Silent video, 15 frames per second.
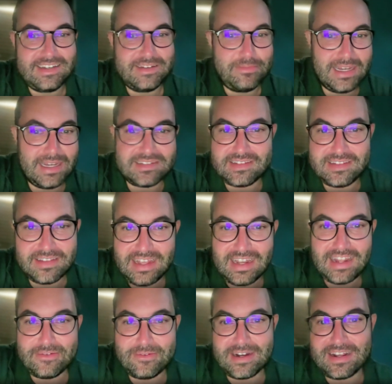best than
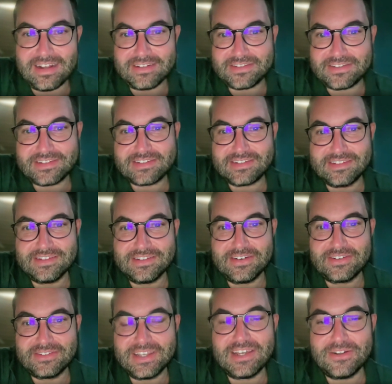anyone else.
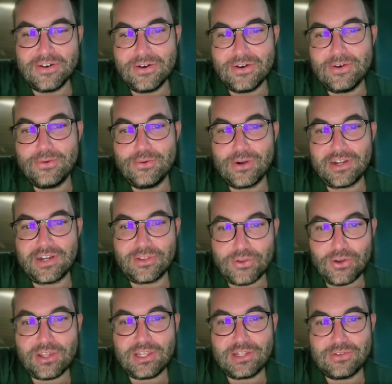They know who they're
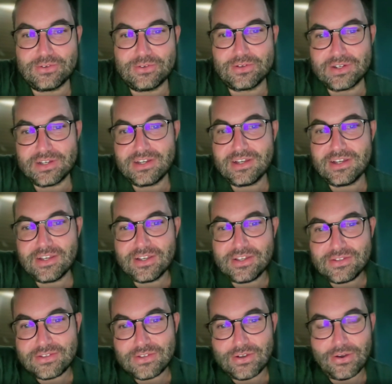talking to.
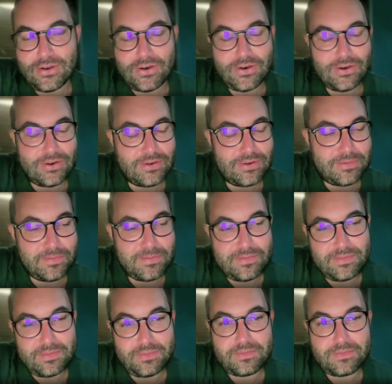So
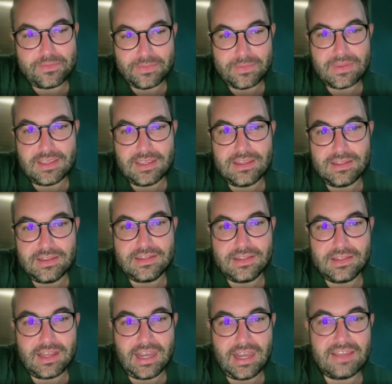
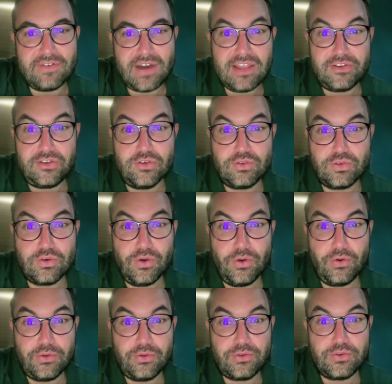I invite you
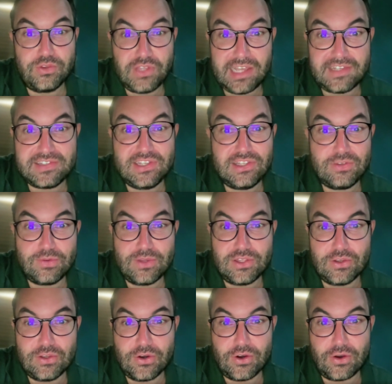to test it with
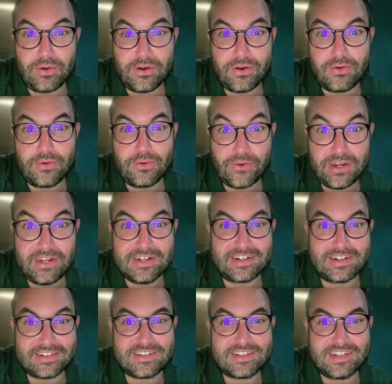your
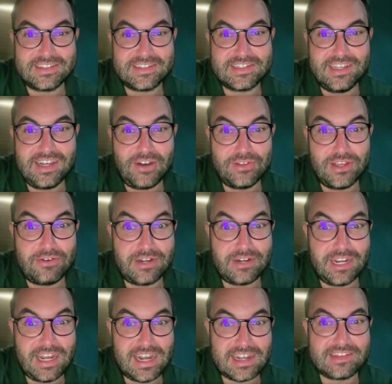readers and see how they
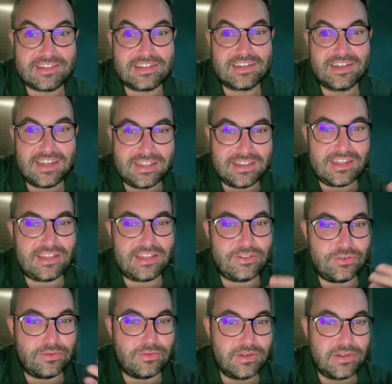react, and then
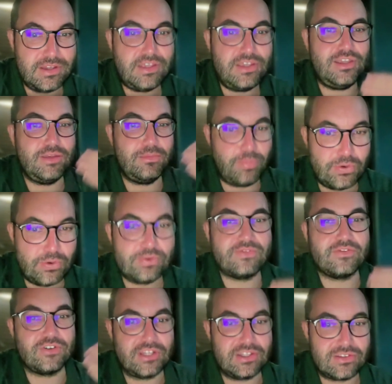you improve
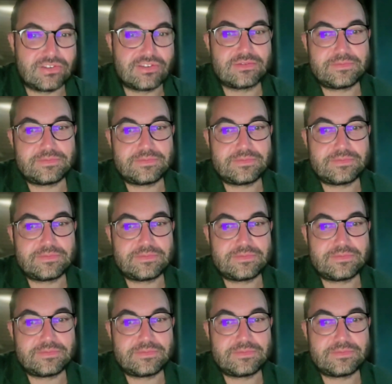on it.